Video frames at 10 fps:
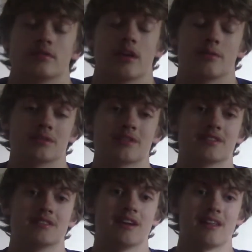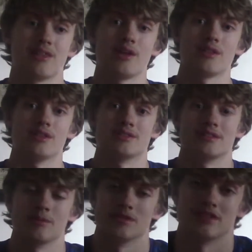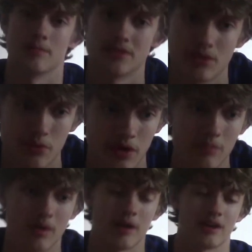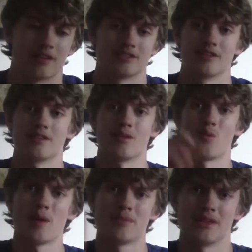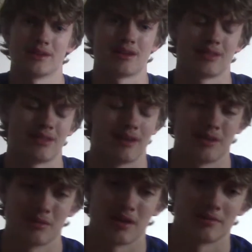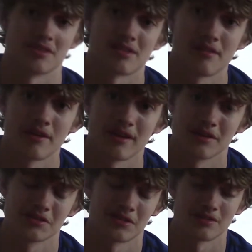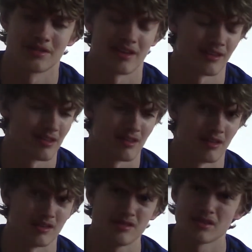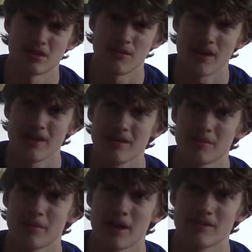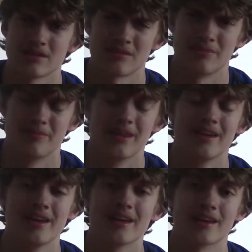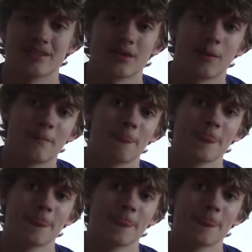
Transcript: I was gonna say, I thought this scene was in episode one, and I saw the web thing, and I knew that was a cliffhanger, so I was like, is this the cliffhanger? But we haven't seen... Yeah, so...